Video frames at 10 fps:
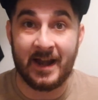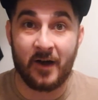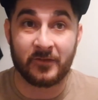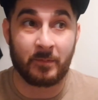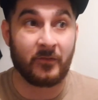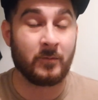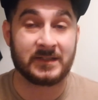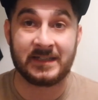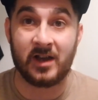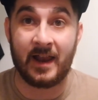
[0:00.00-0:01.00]
after
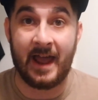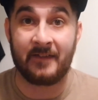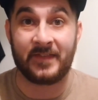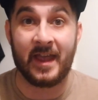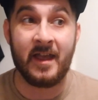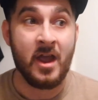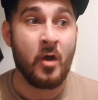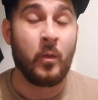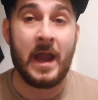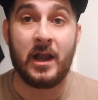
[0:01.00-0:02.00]
performances like that, that
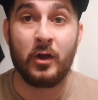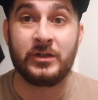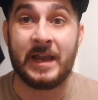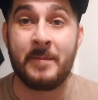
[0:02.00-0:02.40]
we're losing him.